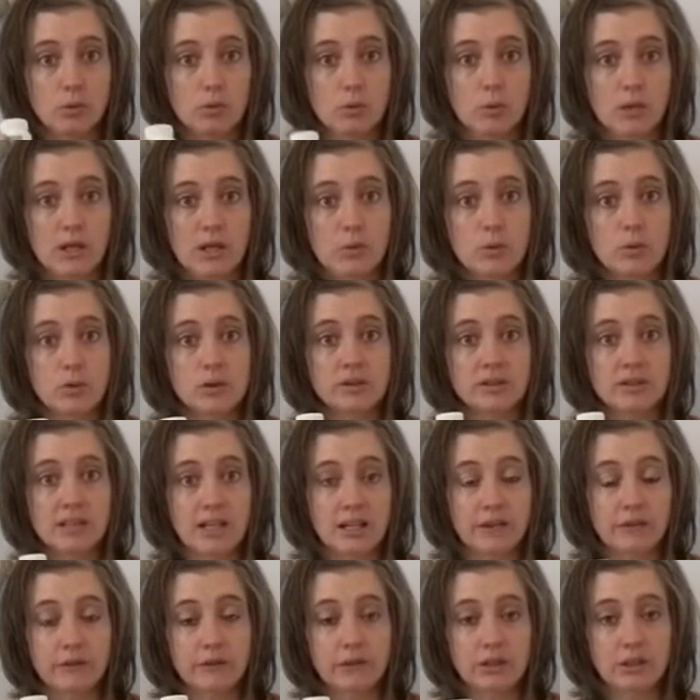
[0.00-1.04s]
we will
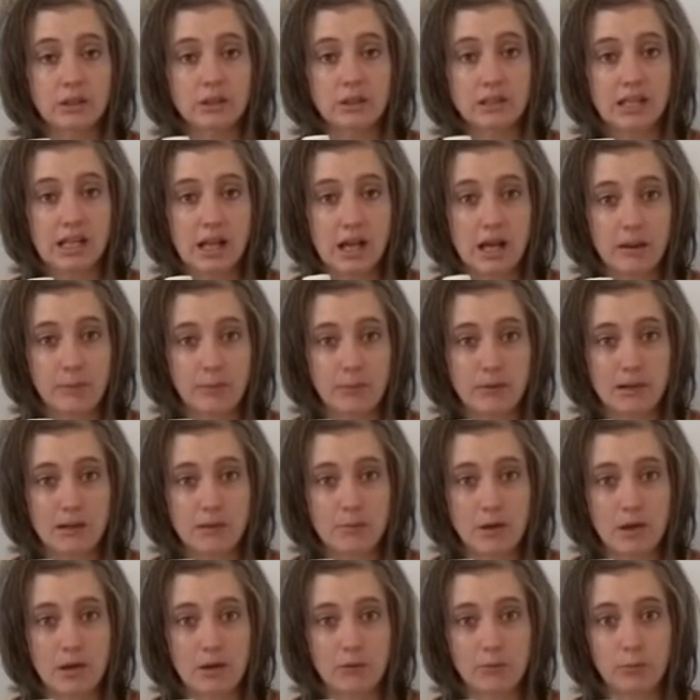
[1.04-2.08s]
definitely up the
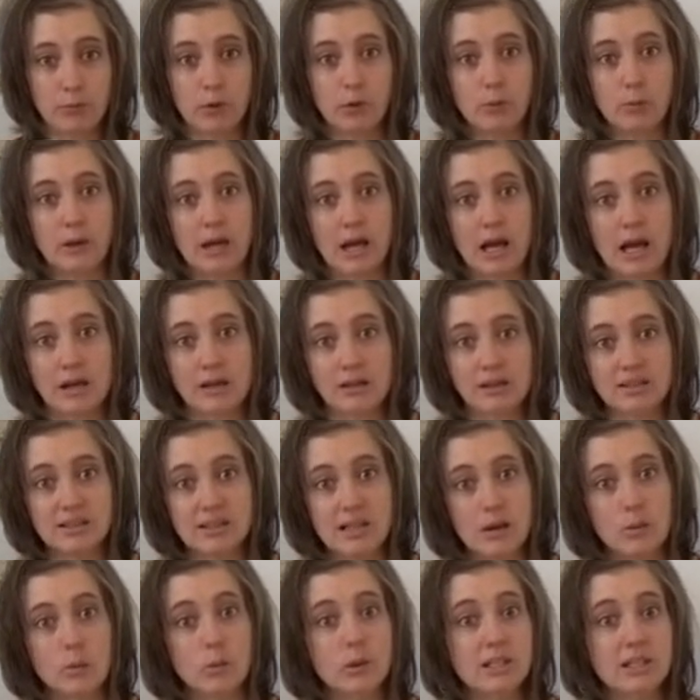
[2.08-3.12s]
amount of probiotics
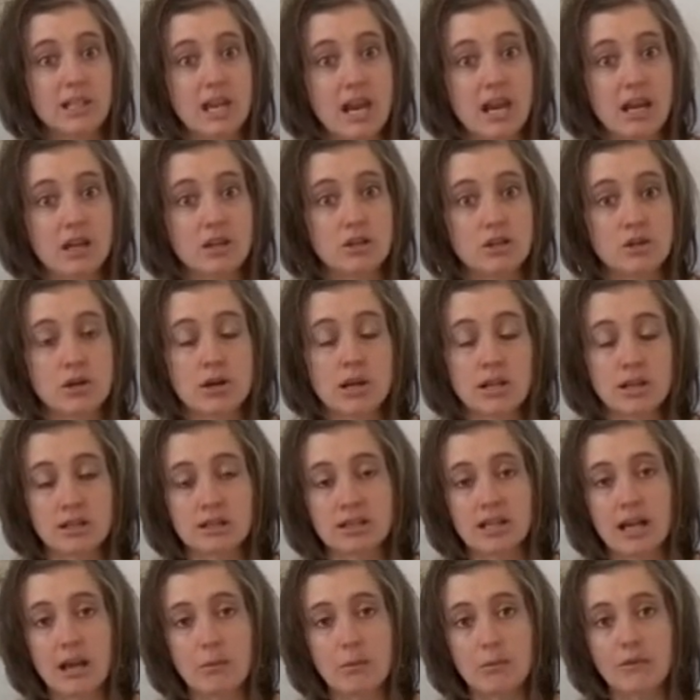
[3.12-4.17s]
that we take during the
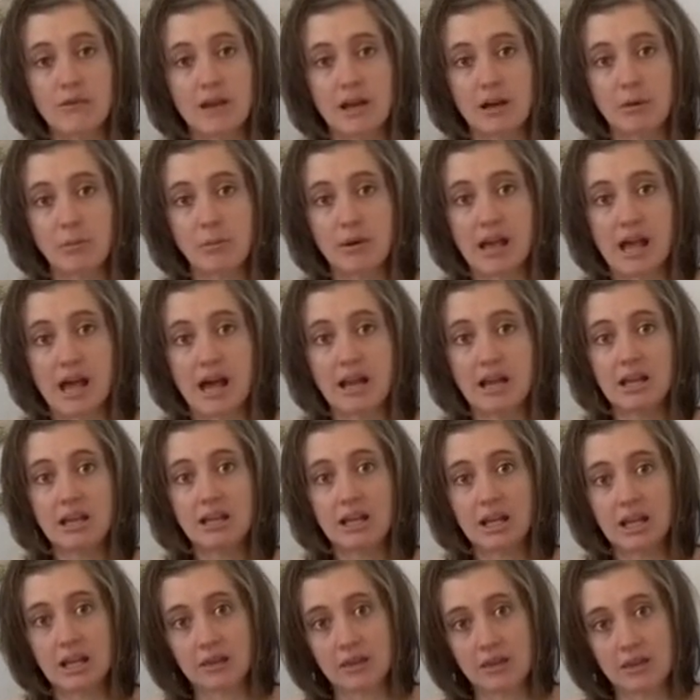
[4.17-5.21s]
time of
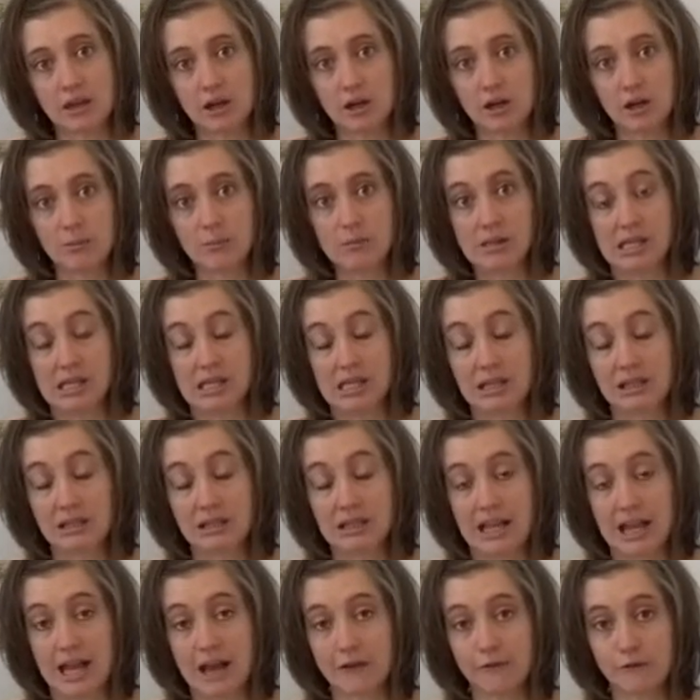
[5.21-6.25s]
antibiotic and there
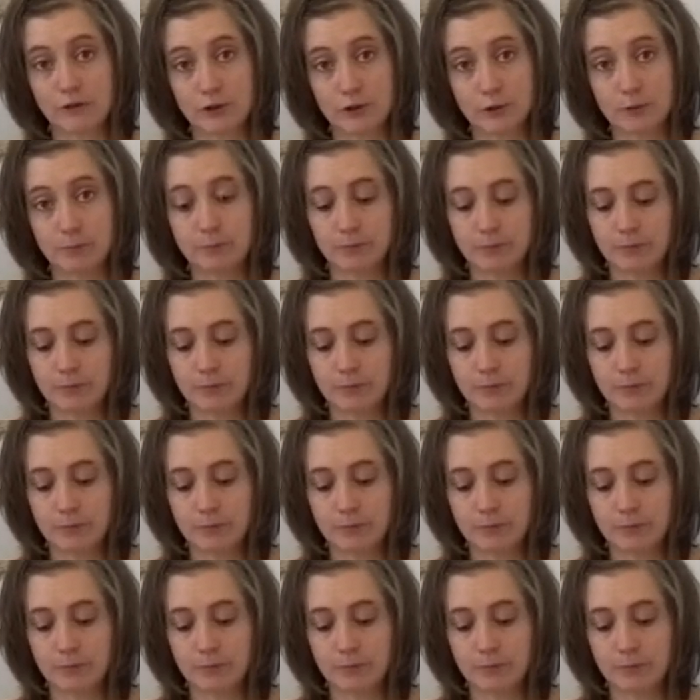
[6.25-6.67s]
immediately after.